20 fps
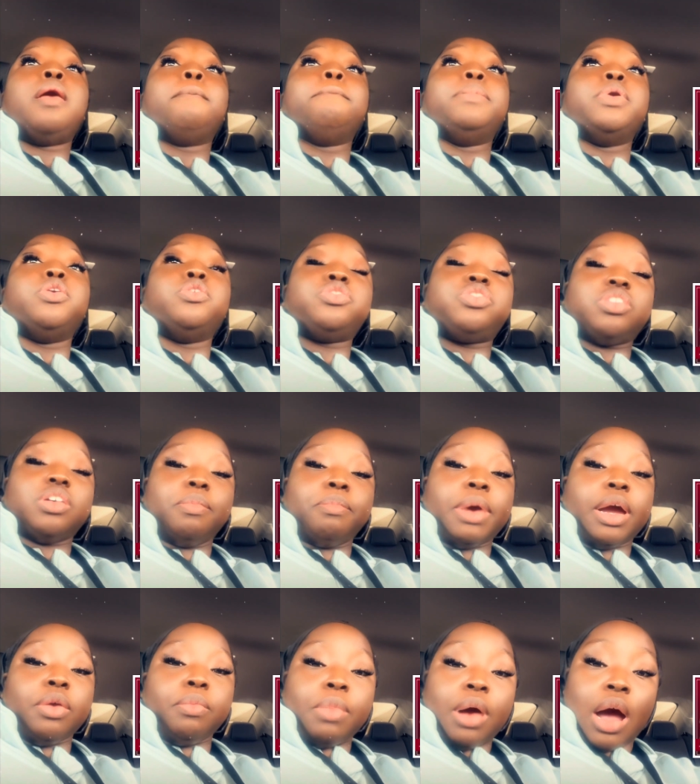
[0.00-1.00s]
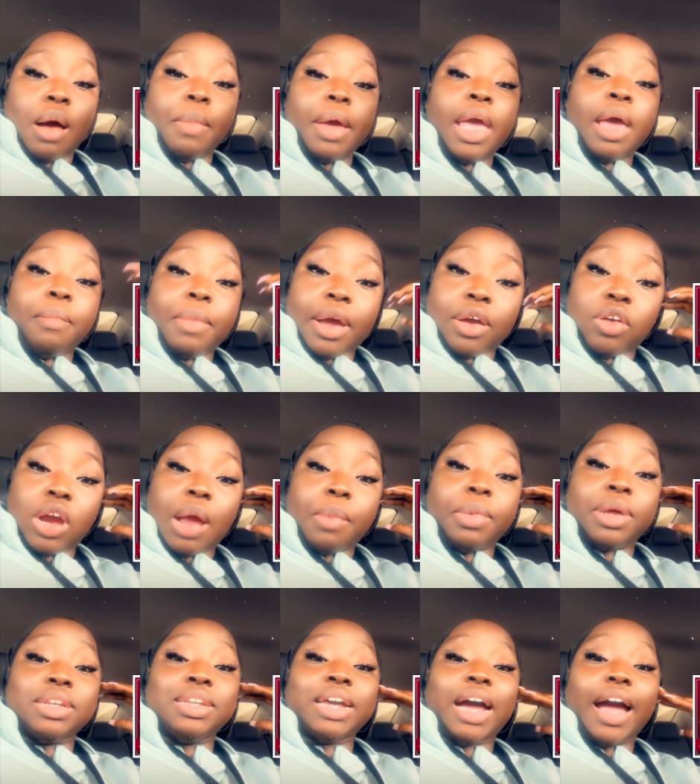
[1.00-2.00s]
both my mom and my
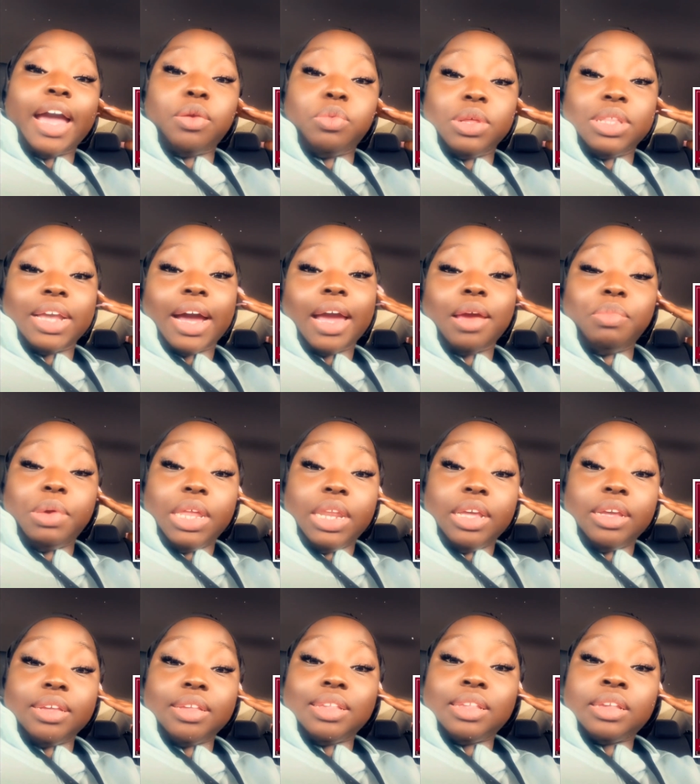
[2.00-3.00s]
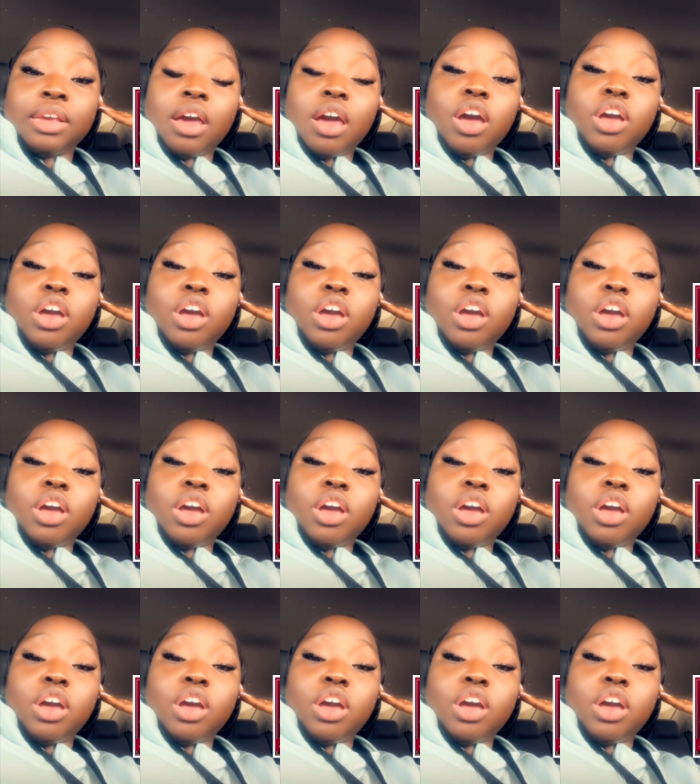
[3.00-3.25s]
grandma died with diabetes.